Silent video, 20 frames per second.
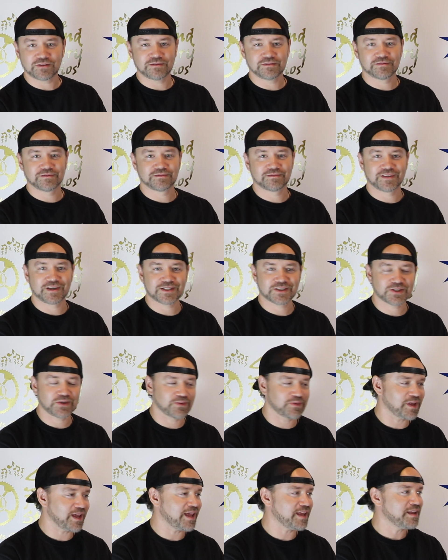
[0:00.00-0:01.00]
cool. This. That's
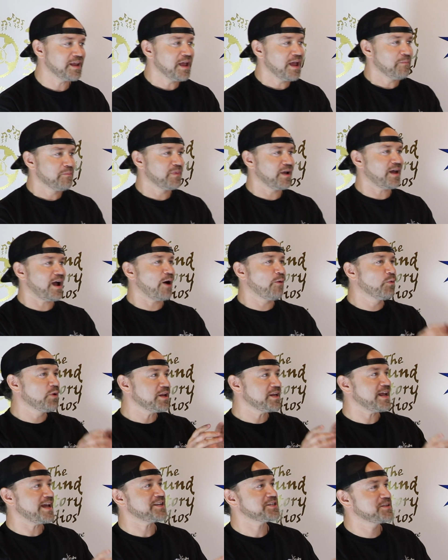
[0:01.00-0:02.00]
cool. And I
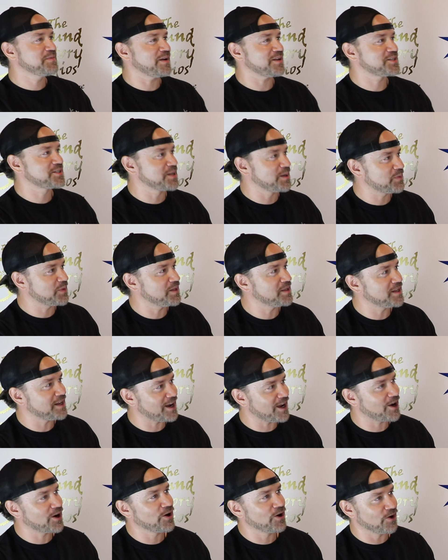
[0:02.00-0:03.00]
wanted to ask you about something that
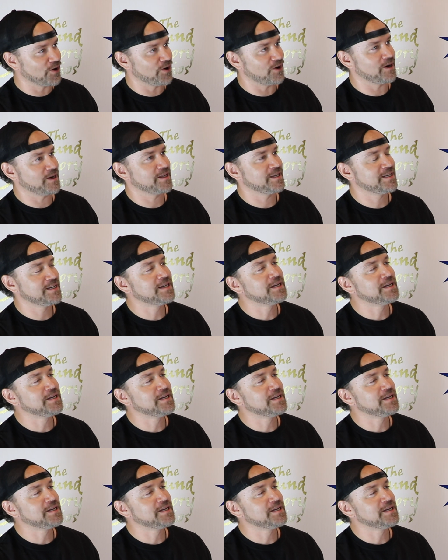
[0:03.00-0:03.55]
I heard.